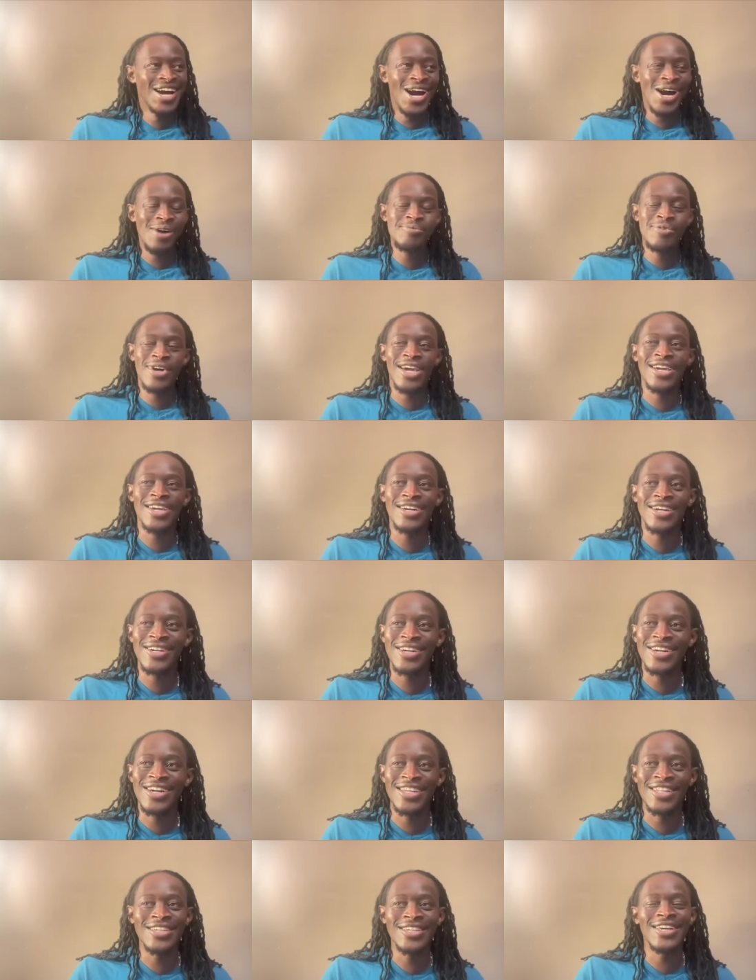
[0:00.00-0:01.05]
like,
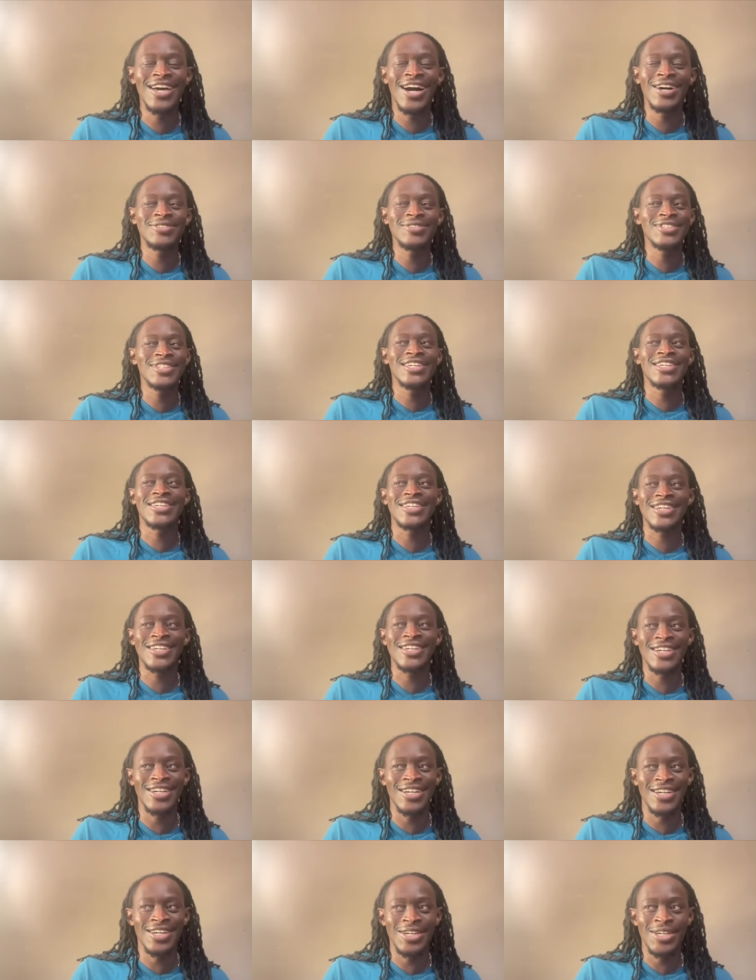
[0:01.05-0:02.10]
and I was like,
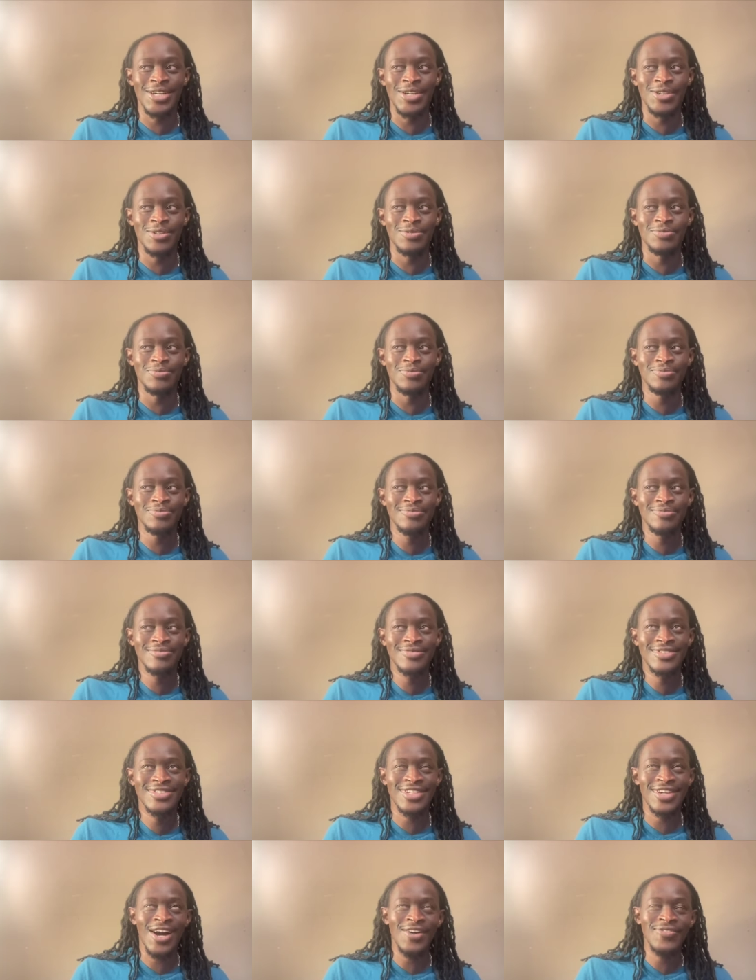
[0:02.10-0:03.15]
um,
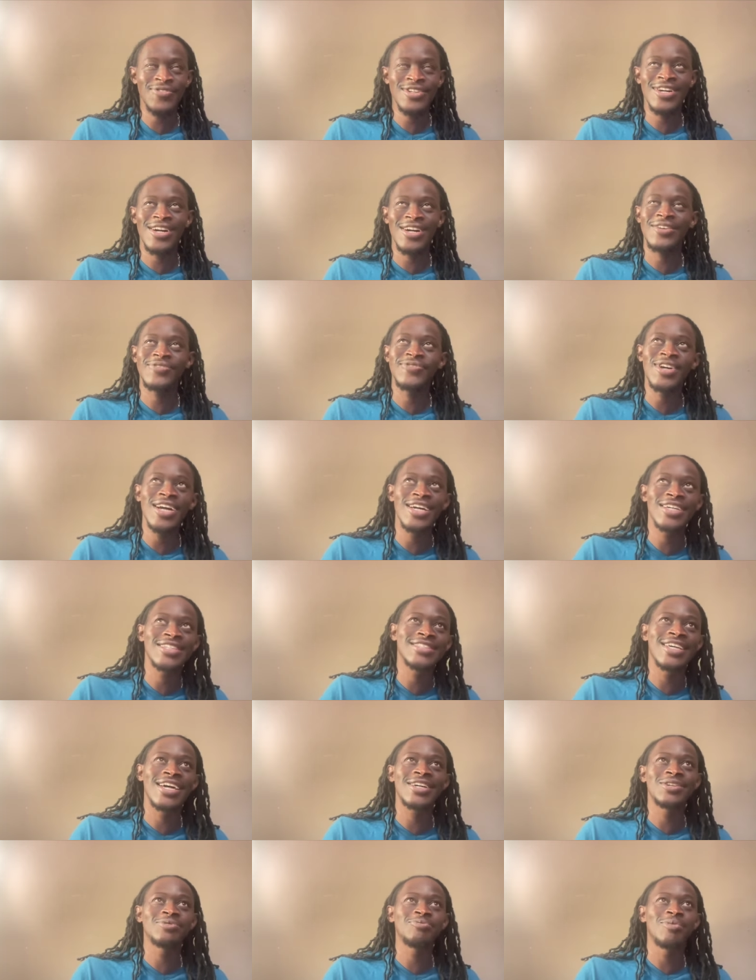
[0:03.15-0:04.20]
so I, for, I forgot
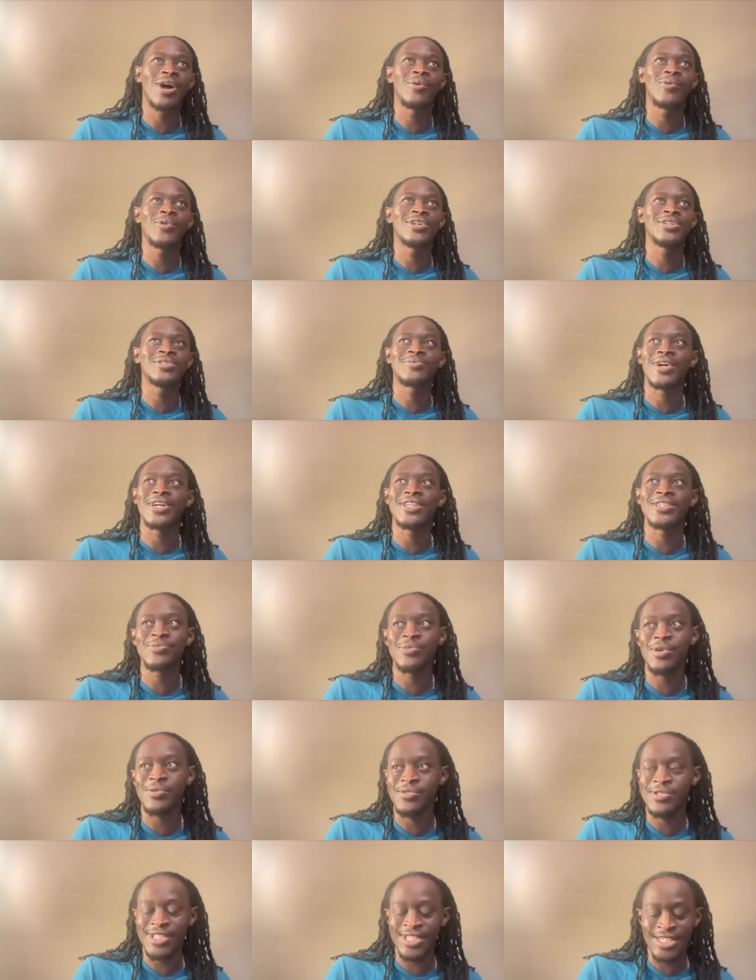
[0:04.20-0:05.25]
exactly my words, but I just
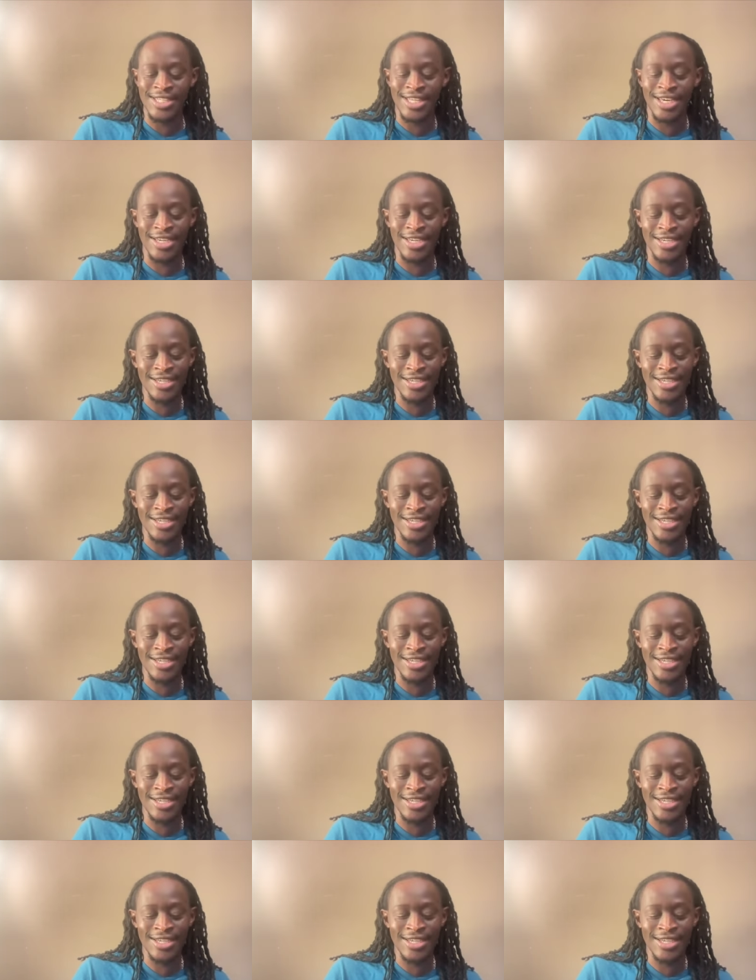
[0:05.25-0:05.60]
remember thinking like,